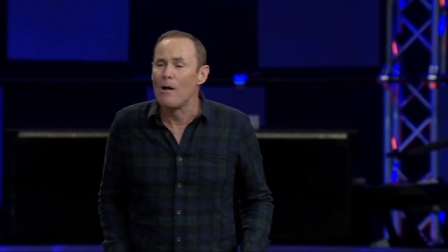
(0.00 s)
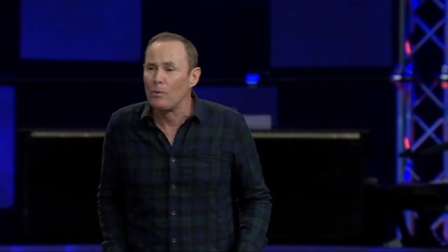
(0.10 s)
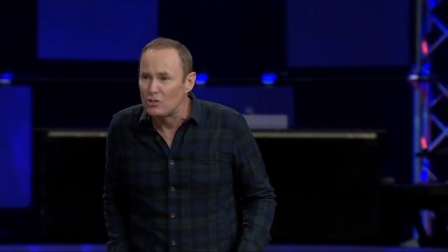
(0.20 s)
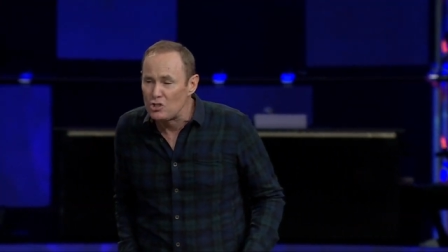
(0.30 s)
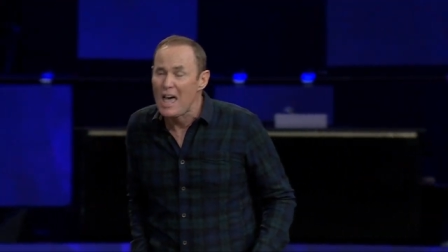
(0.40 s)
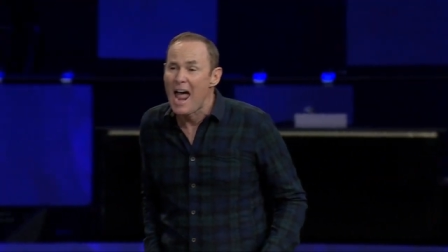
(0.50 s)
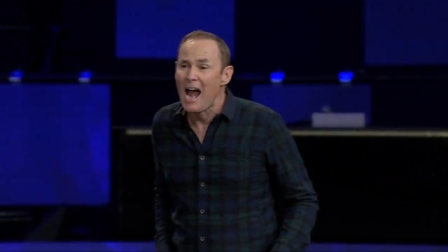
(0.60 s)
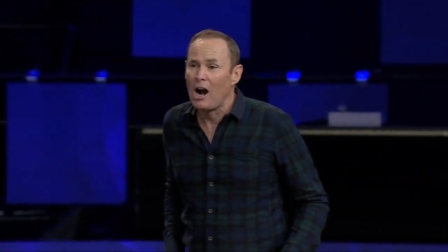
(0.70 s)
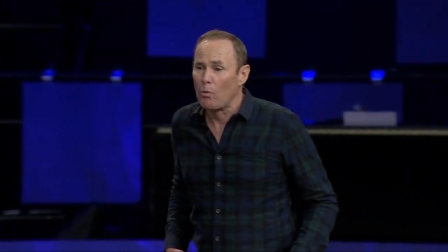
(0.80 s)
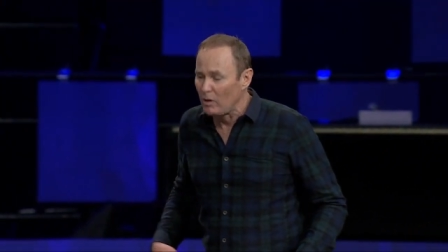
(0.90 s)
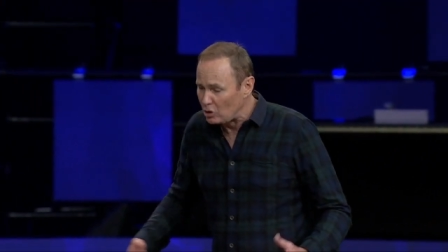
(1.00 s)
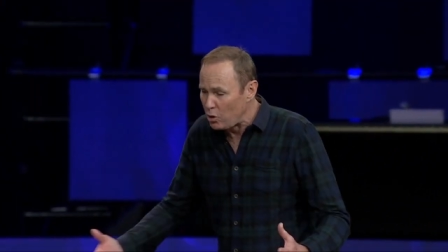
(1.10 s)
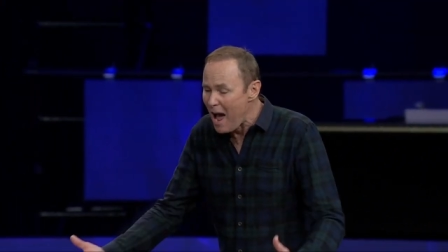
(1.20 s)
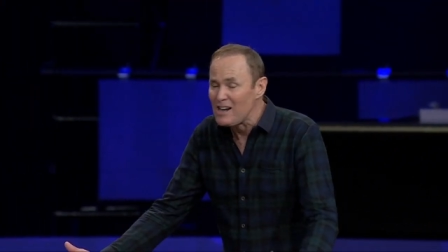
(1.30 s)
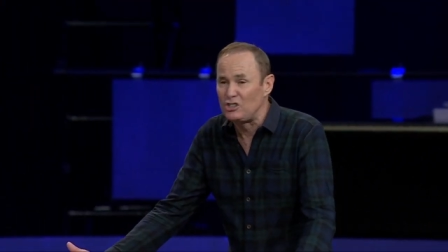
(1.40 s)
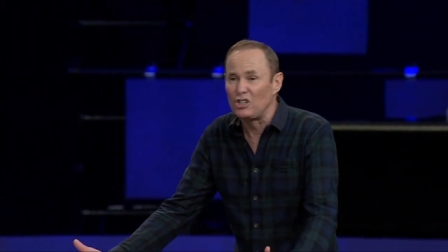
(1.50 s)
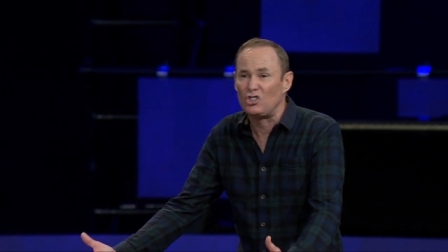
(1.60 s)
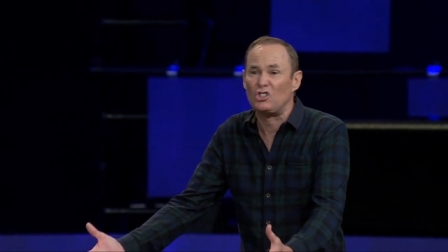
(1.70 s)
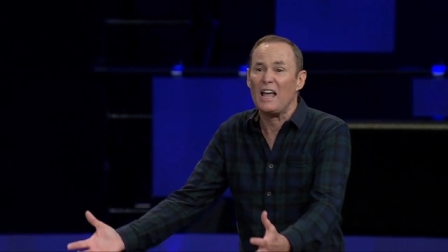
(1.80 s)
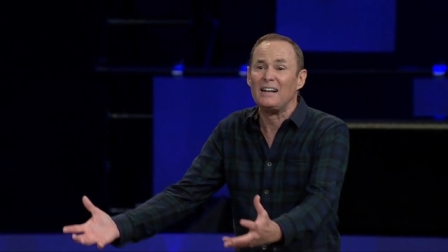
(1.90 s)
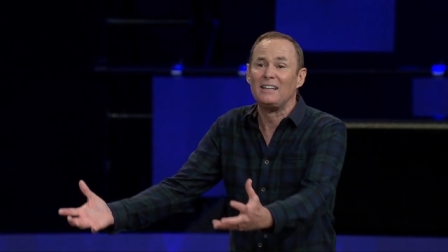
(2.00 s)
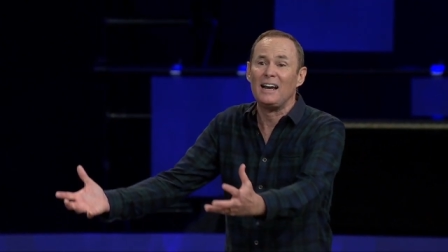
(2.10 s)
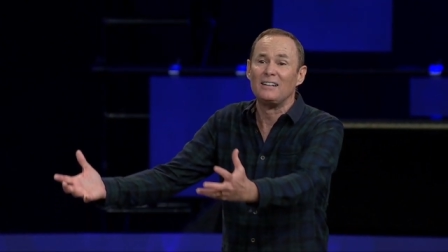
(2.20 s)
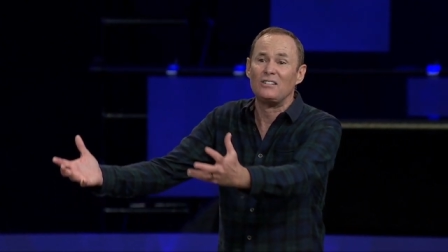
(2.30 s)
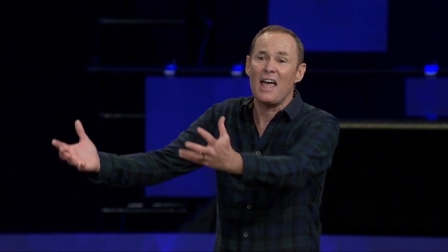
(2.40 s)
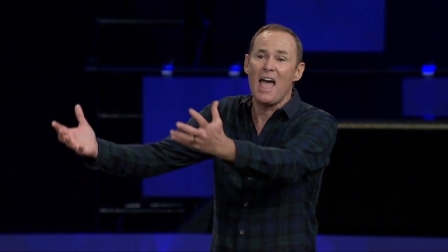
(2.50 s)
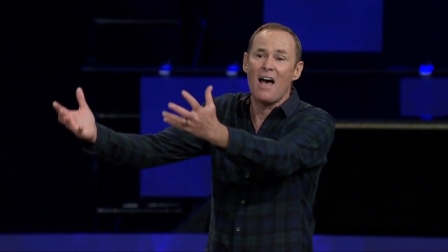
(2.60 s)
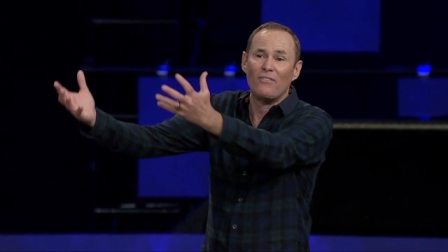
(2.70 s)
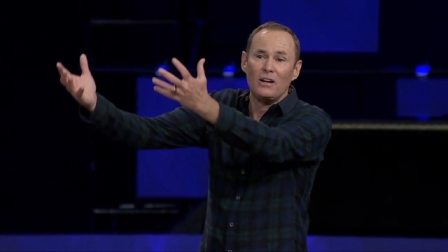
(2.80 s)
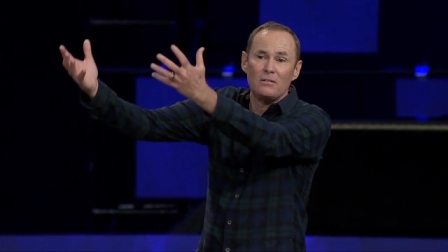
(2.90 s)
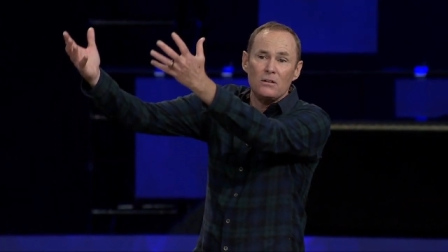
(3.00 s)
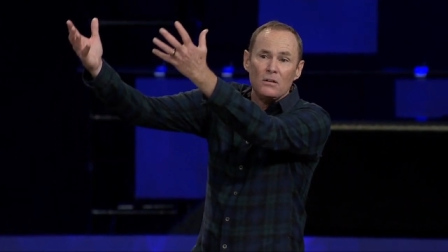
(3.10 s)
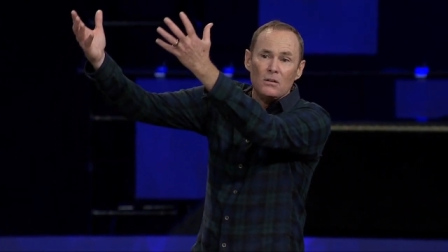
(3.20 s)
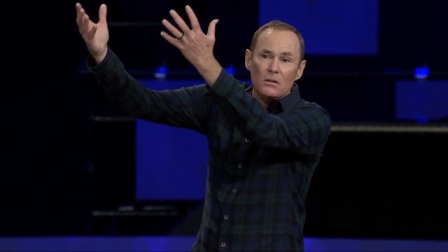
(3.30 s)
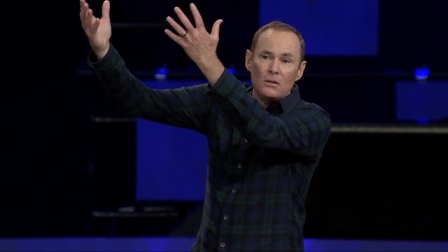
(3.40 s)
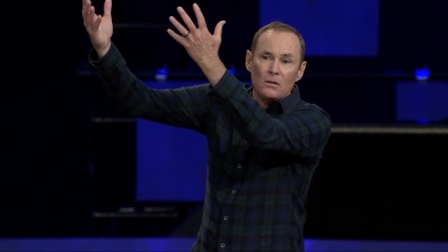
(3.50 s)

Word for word: I was there when Christ ascended into heaven.